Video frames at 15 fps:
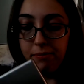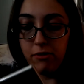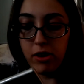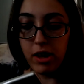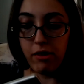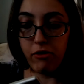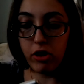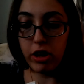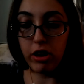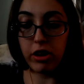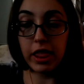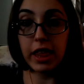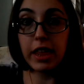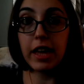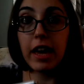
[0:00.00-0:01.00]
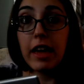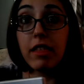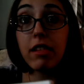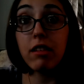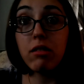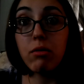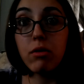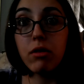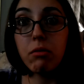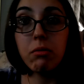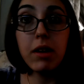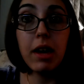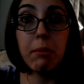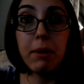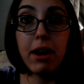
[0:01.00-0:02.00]
whatever year the DS is
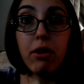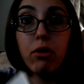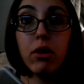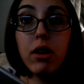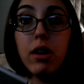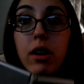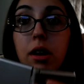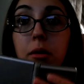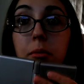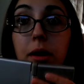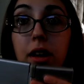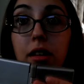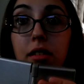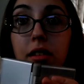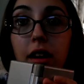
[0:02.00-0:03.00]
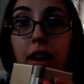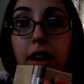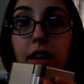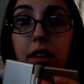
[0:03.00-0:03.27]
came out, but it's not.